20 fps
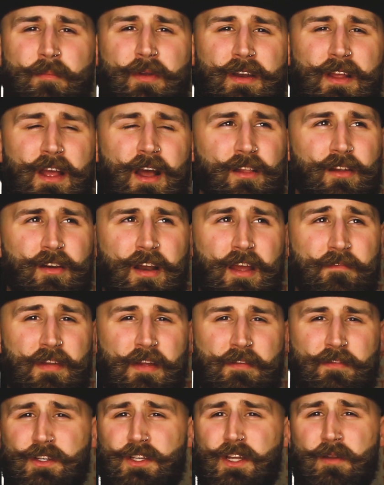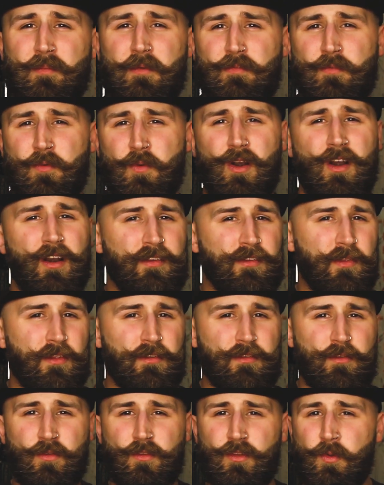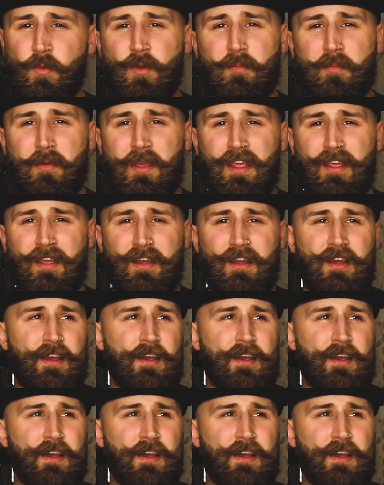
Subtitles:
but color I've never done before, so this was new to me.